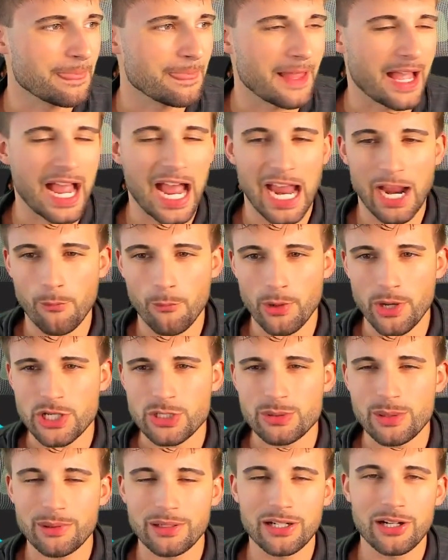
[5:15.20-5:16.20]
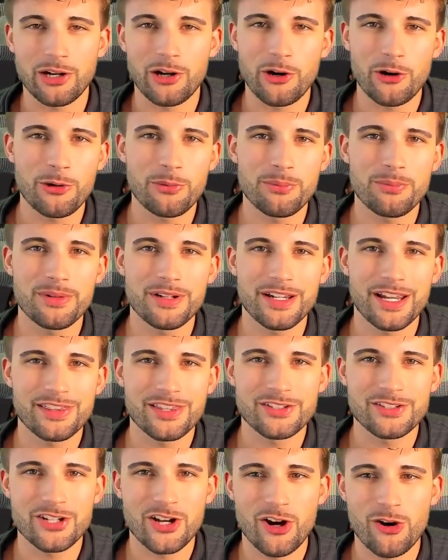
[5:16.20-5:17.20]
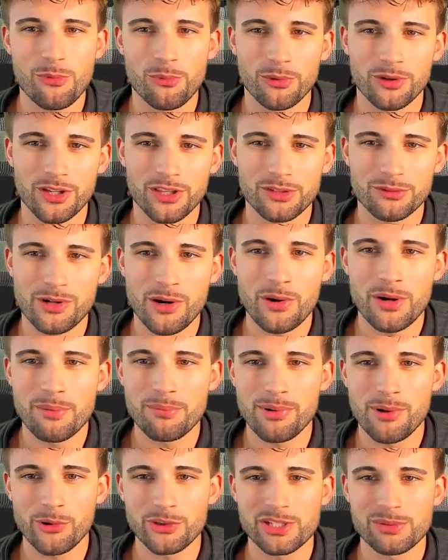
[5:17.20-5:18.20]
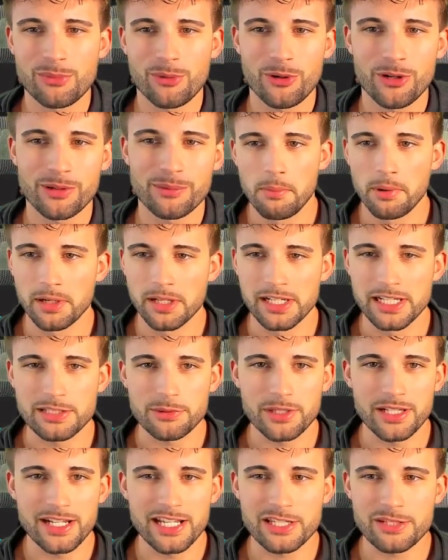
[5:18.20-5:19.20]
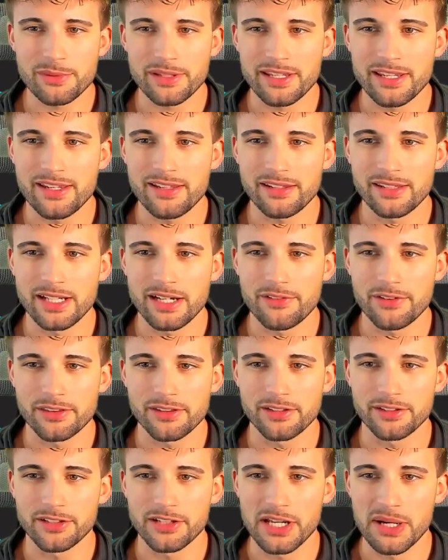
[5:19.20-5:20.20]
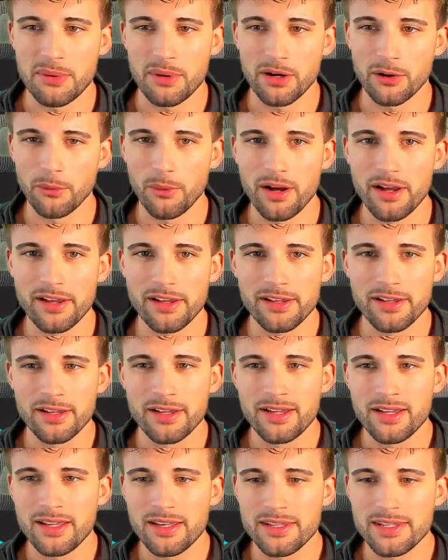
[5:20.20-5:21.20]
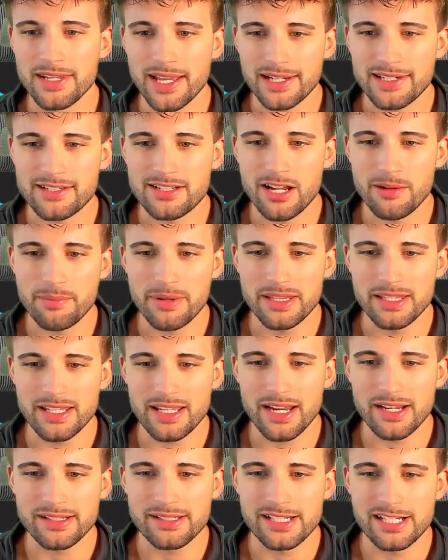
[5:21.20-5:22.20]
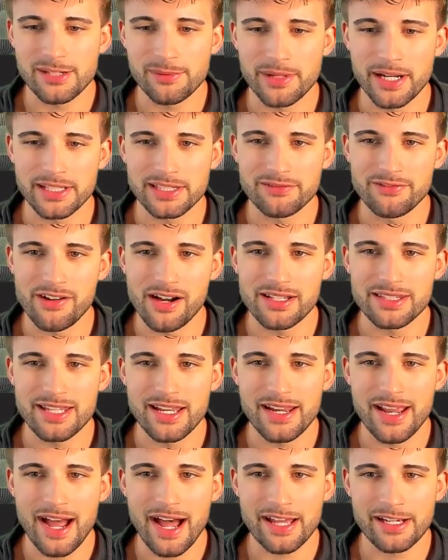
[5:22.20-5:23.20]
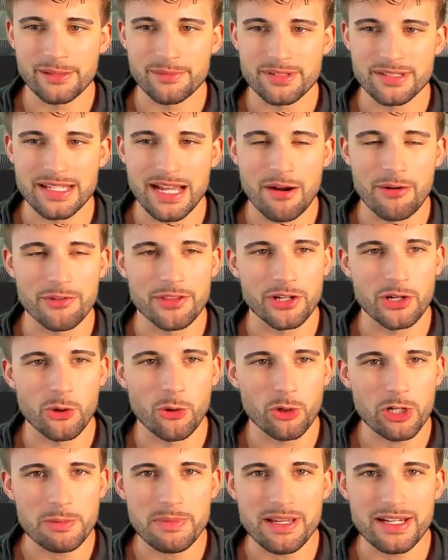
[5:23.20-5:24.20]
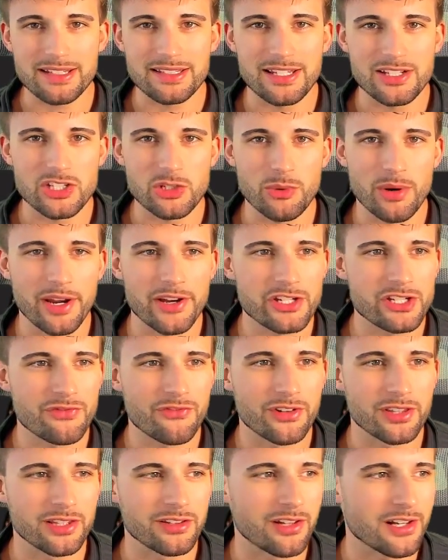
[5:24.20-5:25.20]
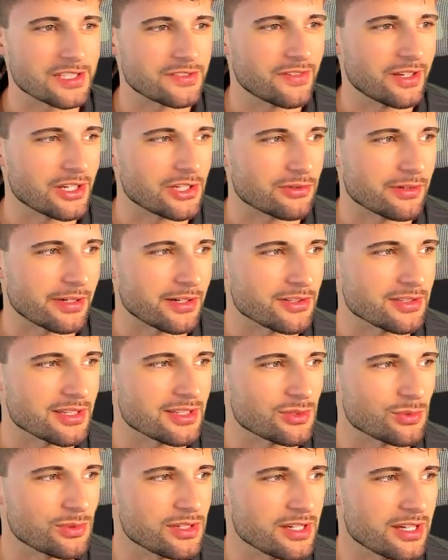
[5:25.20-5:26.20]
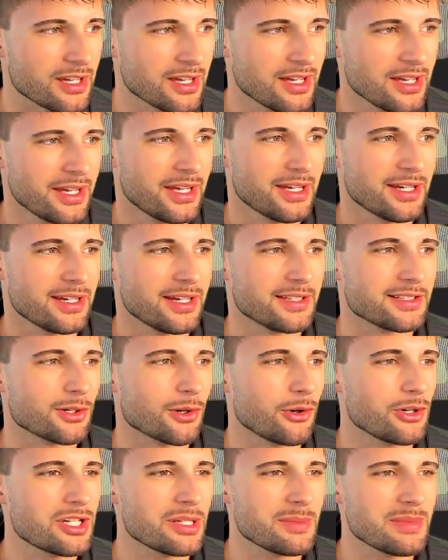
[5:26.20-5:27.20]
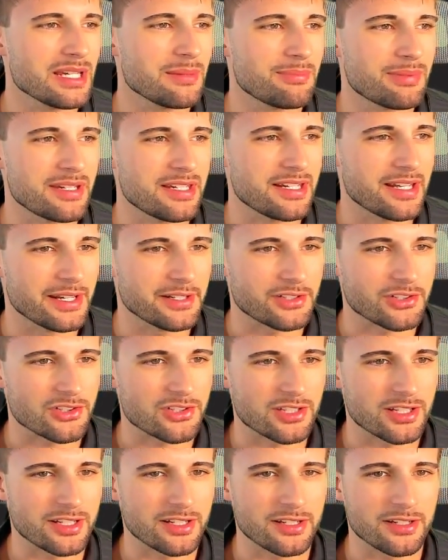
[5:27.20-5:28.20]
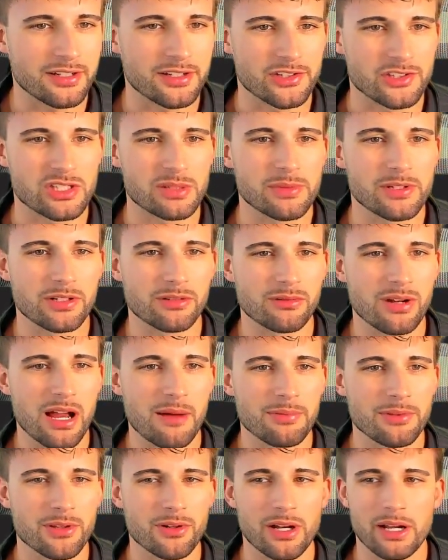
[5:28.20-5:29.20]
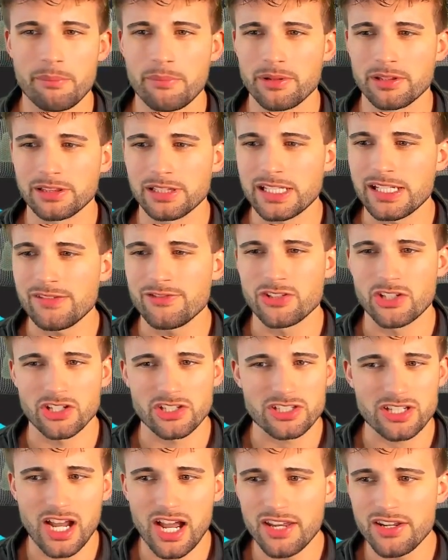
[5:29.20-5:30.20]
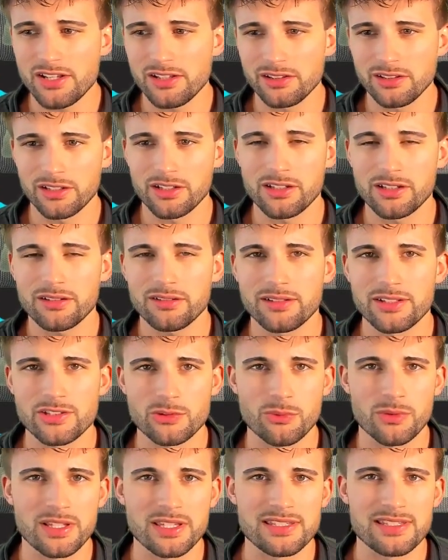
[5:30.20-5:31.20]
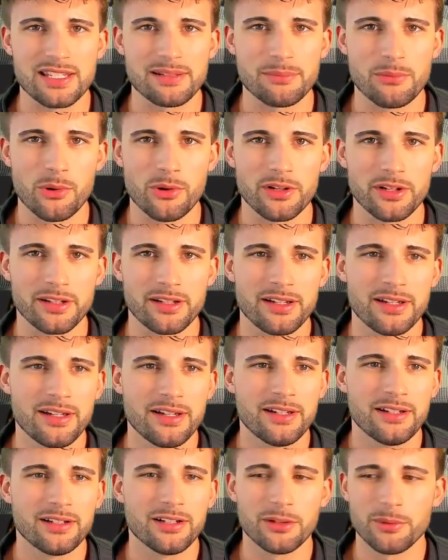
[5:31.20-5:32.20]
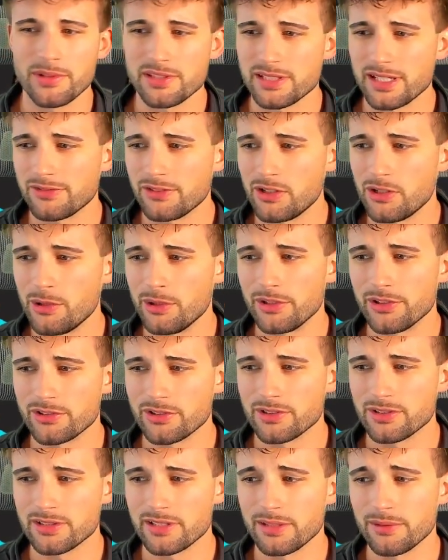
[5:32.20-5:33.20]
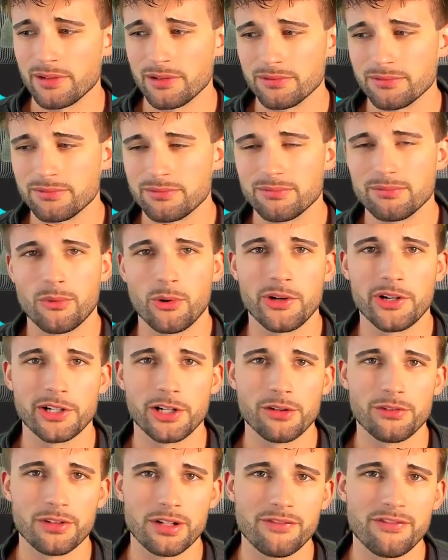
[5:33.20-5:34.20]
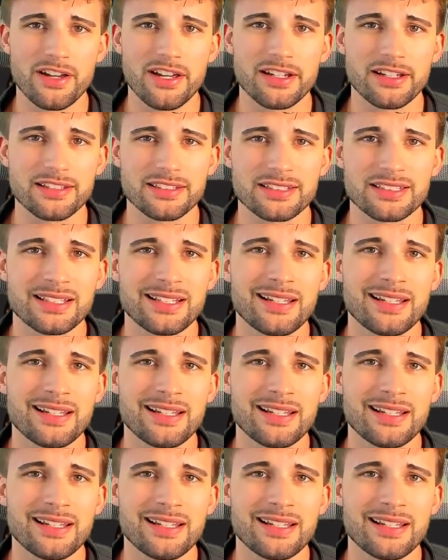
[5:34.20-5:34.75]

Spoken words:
I wish we were at home in the Dome. We're on the road in Baltimore, but it is what it is. We can't get everything to go our way. Next up in the A tier, we got Davante Adams. Now, the quarterback situation for the Las Vegas Raiders this week is going to be a bit interesting because Jimmy Garoppolo, I believe, just got an alert. It's Wednesday morning, or Wednesday afternoon, I should say, well, morning over at Vegas.